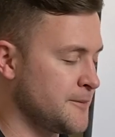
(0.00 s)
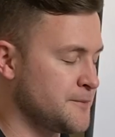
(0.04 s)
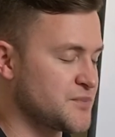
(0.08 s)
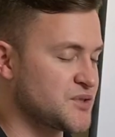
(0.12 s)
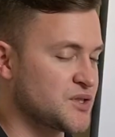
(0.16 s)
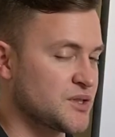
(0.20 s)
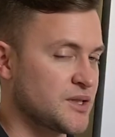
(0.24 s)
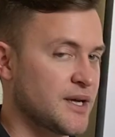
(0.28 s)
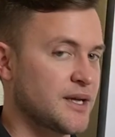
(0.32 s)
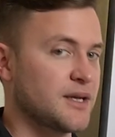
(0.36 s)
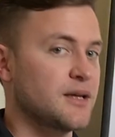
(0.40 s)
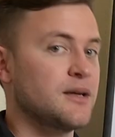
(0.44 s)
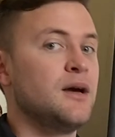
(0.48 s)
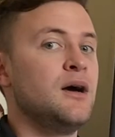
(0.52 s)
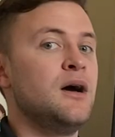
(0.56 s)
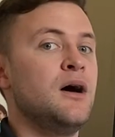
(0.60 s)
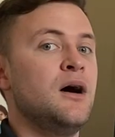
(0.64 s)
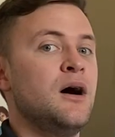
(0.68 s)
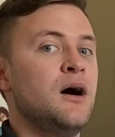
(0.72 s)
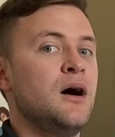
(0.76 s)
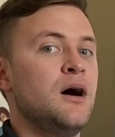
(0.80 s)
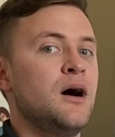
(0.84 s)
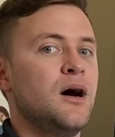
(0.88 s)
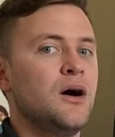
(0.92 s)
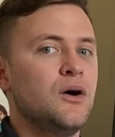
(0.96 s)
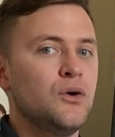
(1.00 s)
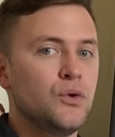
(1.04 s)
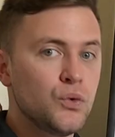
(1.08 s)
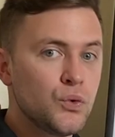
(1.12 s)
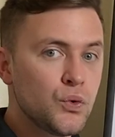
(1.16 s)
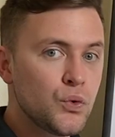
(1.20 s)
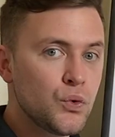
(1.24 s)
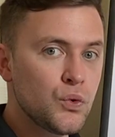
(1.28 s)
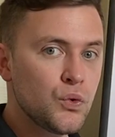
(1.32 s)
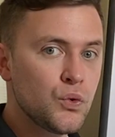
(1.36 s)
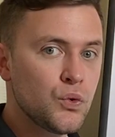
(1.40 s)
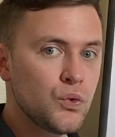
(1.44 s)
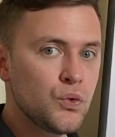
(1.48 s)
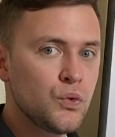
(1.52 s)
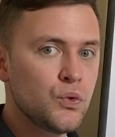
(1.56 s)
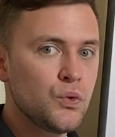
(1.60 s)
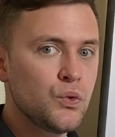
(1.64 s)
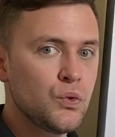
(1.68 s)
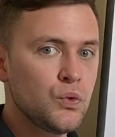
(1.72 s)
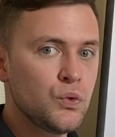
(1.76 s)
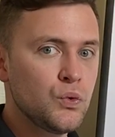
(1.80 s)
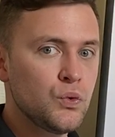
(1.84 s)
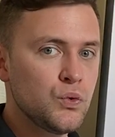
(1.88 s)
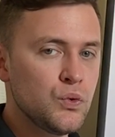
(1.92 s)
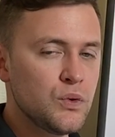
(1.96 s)
So like,
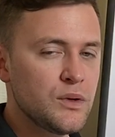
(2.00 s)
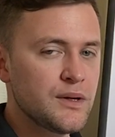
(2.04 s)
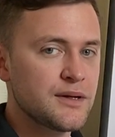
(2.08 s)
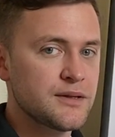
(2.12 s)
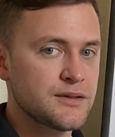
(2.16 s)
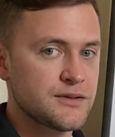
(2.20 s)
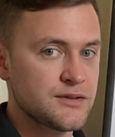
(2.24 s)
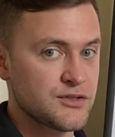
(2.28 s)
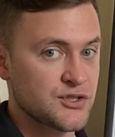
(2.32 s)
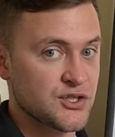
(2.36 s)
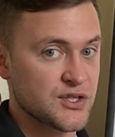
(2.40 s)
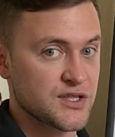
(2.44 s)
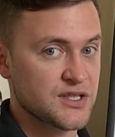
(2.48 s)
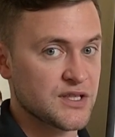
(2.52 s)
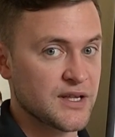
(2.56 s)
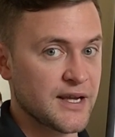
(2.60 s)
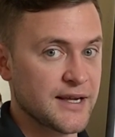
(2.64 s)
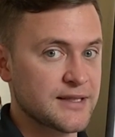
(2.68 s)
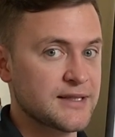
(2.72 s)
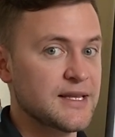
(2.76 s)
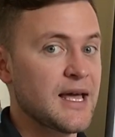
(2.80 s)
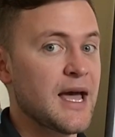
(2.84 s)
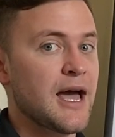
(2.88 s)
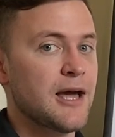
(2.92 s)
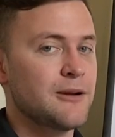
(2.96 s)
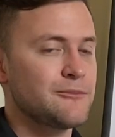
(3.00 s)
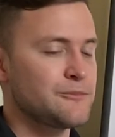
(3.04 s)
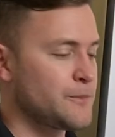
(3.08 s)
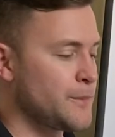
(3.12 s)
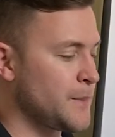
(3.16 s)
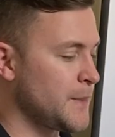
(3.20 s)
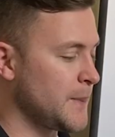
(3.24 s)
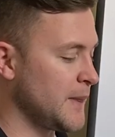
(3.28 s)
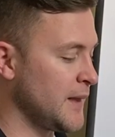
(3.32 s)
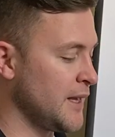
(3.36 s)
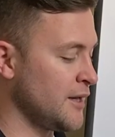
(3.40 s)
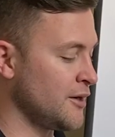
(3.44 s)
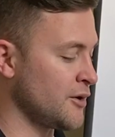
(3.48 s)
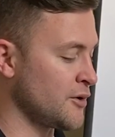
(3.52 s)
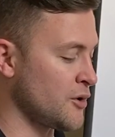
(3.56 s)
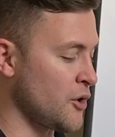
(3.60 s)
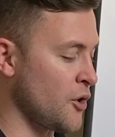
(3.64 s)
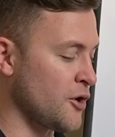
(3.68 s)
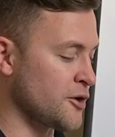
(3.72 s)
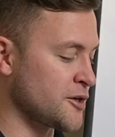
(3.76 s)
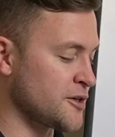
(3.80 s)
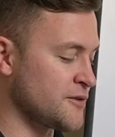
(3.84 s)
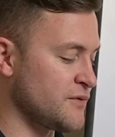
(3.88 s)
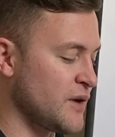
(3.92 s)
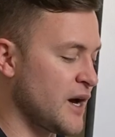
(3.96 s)
who, just like that. And on
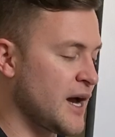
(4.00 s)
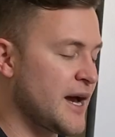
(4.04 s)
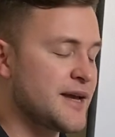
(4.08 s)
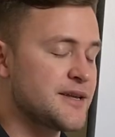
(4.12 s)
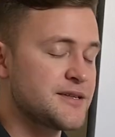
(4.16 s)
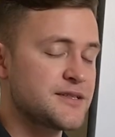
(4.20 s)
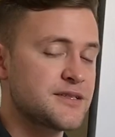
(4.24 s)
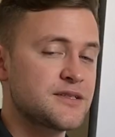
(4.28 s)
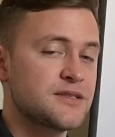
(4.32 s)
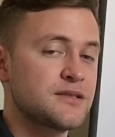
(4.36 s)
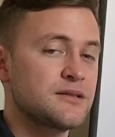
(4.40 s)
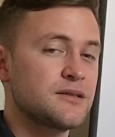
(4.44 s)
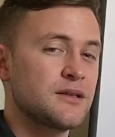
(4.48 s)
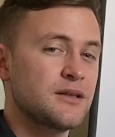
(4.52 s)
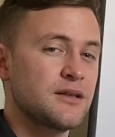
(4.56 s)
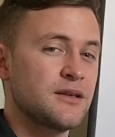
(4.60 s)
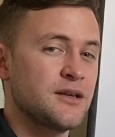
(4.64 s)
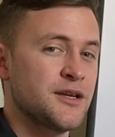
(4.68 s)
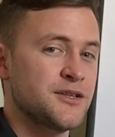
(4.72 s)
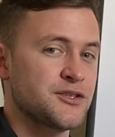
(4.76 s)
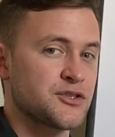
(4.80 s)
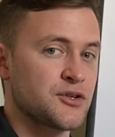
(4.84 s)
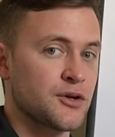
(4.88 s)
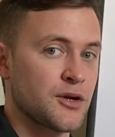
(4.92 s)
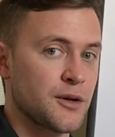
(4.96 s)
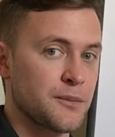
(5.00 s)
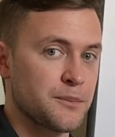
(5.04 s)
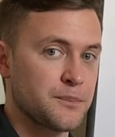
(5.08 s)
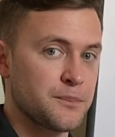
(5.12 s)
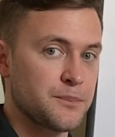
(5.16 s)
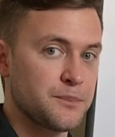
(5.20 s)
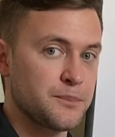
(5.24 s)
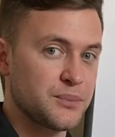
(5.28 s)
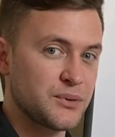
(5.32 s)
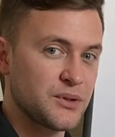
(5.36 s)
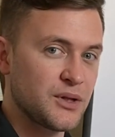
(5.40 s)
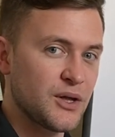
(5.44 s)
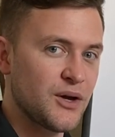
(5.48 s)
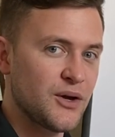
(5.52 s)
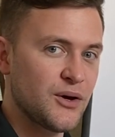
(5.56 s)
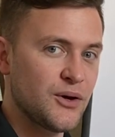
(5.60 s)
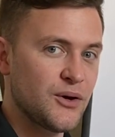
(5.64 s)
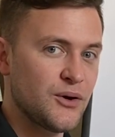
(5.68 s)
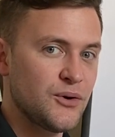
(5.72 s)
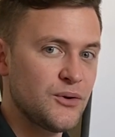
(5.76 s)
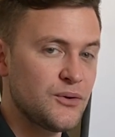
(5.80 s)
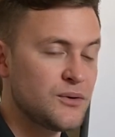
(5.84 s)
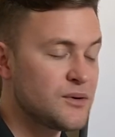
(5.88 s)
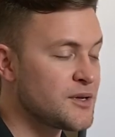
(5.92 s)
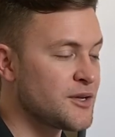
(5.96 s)
our device, it's gonna
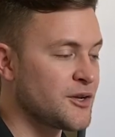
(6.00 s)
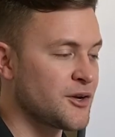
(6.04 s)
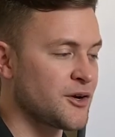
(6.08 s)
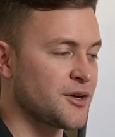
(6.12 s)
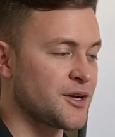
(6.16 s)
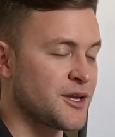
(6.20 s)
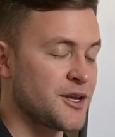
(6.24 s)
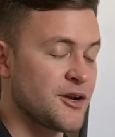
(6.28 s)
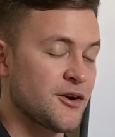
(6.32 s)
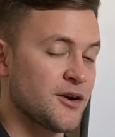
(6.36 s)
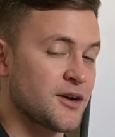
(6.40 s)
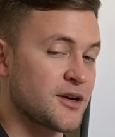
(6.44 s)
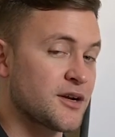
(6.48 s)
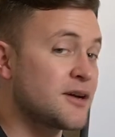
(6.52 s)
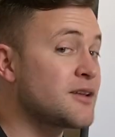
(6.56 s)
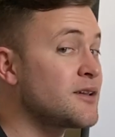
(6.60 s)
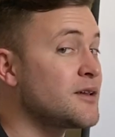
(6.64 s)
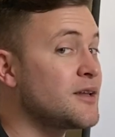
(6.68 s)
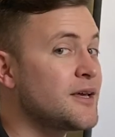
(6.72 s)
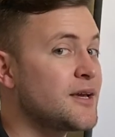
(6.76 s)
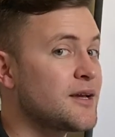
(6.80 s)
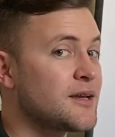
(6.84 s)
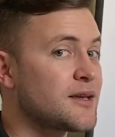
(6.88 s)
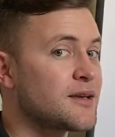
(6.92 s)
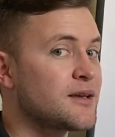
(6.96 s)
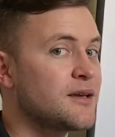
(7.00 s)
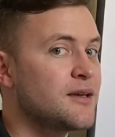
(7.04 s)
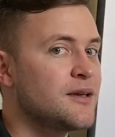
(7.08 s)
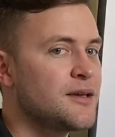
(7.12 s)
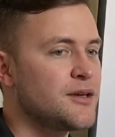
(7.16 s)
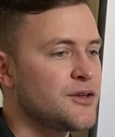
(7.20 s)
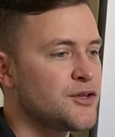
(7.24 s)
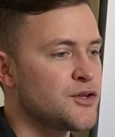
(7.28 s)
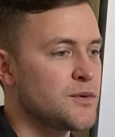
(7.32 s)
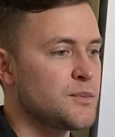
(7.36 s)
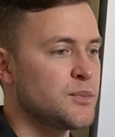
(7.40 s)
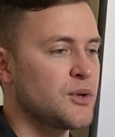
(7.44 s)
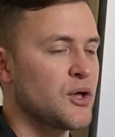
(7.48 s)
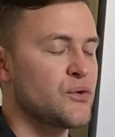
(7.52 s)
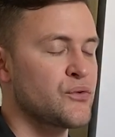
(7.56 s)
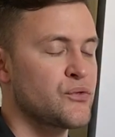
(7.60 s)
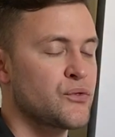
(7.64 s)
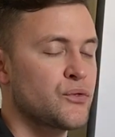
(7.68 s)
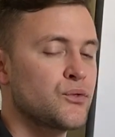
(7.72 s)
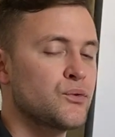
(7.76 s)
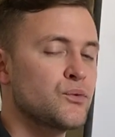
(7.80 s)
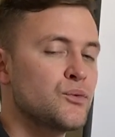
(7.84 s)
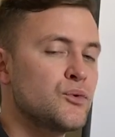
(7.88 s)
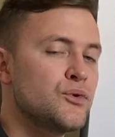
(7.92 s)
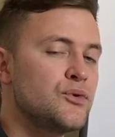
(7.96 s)
blow, you're gonna hear a click, you blow
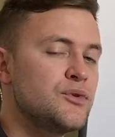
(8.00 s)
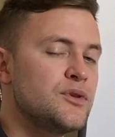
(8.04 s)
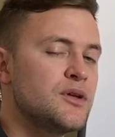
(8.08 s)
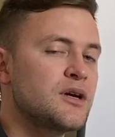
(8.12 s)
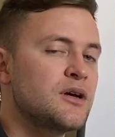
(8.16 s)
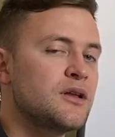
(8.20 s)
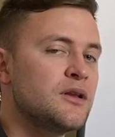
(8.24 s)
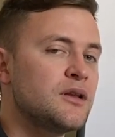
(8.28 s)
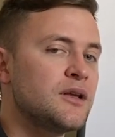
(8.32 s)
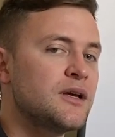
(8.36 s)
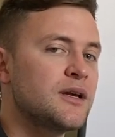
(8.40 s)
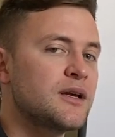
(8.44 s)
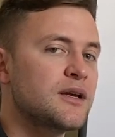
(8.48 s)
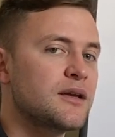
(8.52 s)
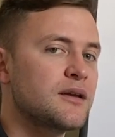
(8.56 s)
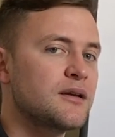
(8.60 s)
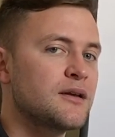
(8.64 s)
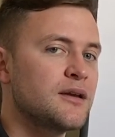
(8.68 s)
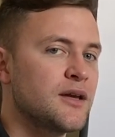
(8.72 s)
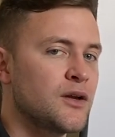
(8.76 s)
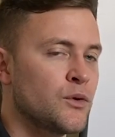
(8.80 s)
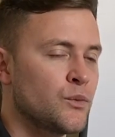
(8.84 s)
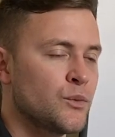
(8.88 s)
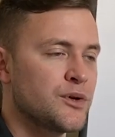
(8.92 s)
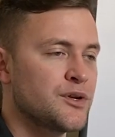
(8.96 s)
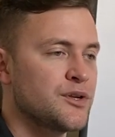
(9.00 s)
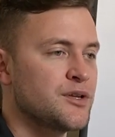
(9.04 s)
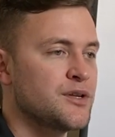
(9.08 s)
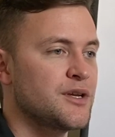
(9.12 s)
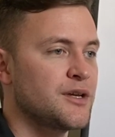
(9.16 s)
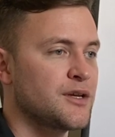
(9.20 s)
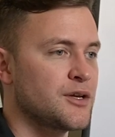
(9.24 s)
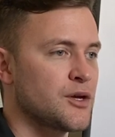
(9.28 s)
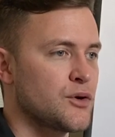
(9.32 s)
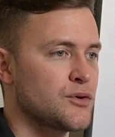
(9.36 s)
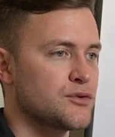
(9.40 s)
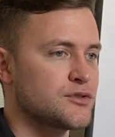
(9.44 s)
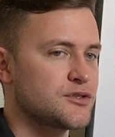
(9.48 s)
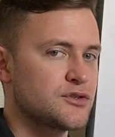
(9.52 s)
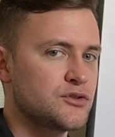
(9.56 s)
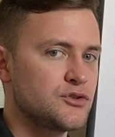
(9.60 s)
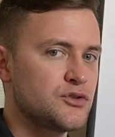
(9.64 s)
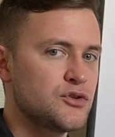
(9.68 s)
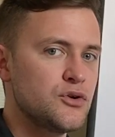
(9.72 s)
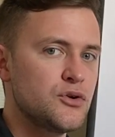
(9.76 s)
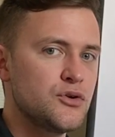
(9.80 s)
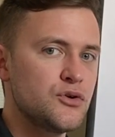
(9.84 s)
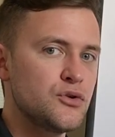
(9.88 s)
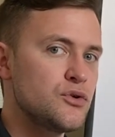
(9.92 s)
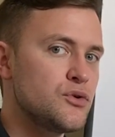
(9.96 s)
through the click, and when it goes
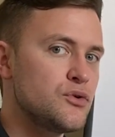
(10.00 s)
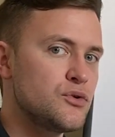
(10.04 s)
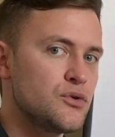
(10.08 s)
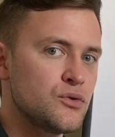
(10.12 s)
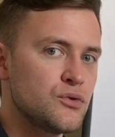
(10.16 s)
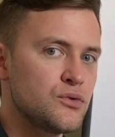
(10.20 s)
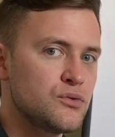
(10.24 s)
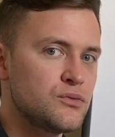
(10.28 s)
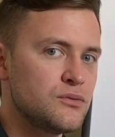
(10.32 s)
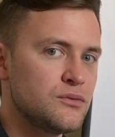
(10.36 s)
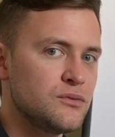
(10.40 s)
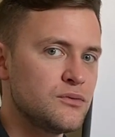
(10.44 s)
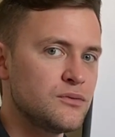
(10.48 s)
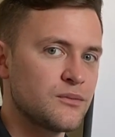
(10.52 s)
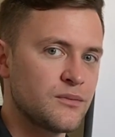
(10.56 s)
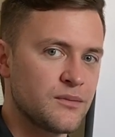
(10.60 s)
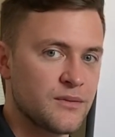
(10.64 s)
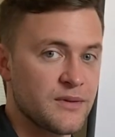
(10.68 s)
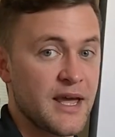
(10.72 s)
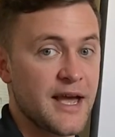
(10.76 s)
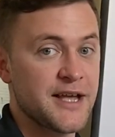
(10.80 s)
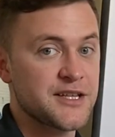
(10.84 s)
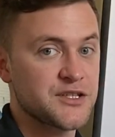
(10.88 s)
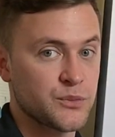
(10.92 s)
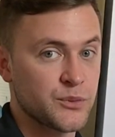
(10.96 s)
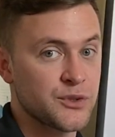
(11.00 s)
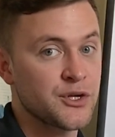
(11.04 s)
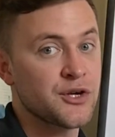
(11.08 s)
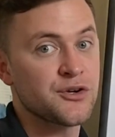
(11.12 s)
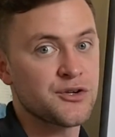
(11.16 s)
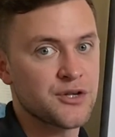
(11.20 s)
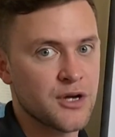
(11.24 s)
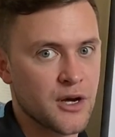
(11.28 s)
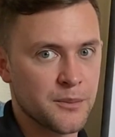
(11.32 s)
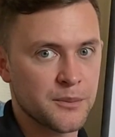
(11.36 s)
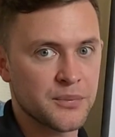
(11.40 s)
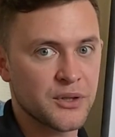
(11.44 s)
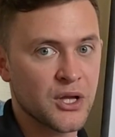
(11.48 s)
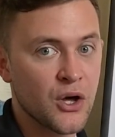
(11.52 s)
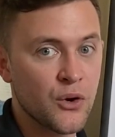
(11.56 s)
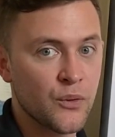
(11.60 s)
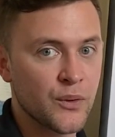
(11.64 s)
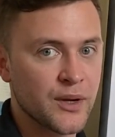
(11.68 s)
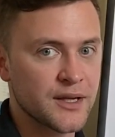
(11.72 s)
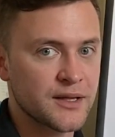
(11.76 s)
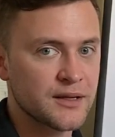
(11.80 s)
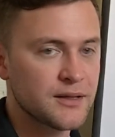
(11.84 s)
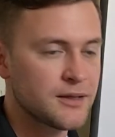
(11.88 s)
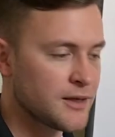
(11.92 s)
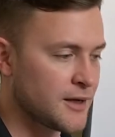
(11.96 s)
doo-doo-doo, that's when you're done
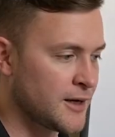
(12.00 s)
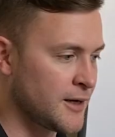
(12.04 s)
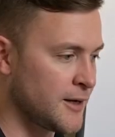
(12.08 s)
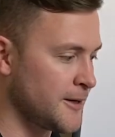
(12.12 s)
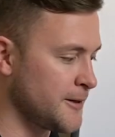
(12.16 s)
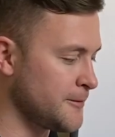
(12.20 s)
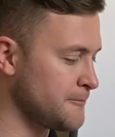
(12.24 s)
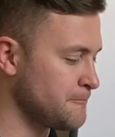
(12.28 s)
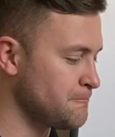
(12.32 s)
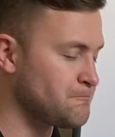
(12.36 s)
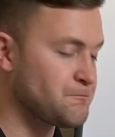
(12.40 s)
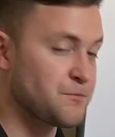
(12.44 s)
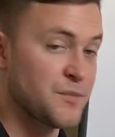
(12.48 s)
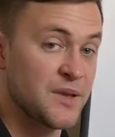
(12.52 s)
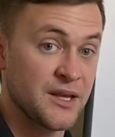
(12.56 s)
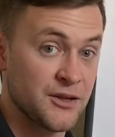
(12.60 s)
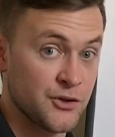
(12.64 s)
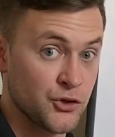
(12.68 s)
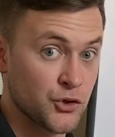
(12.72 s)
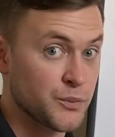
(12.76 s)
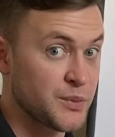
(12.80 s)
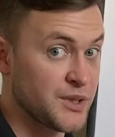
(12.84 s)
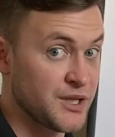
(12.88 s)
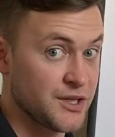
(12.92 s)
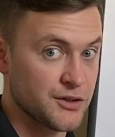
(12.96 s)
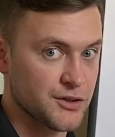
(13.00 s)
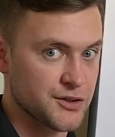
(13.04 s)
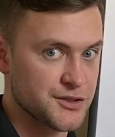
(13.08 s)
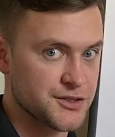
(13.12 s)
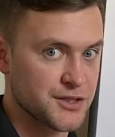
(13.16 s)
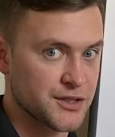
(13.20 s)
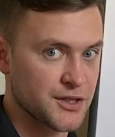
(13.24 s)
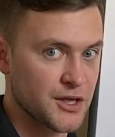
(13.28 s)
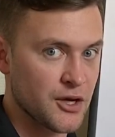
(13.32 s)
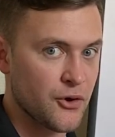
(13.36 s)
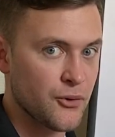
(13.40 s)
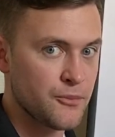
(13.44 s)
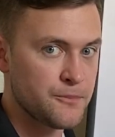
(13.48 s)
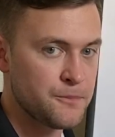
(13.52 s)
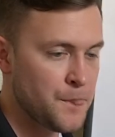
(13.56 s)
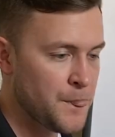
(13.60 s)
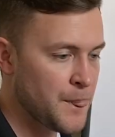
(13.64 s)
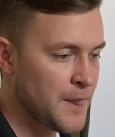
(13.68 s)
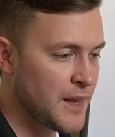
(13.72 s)
blowing, and you'll be good to go.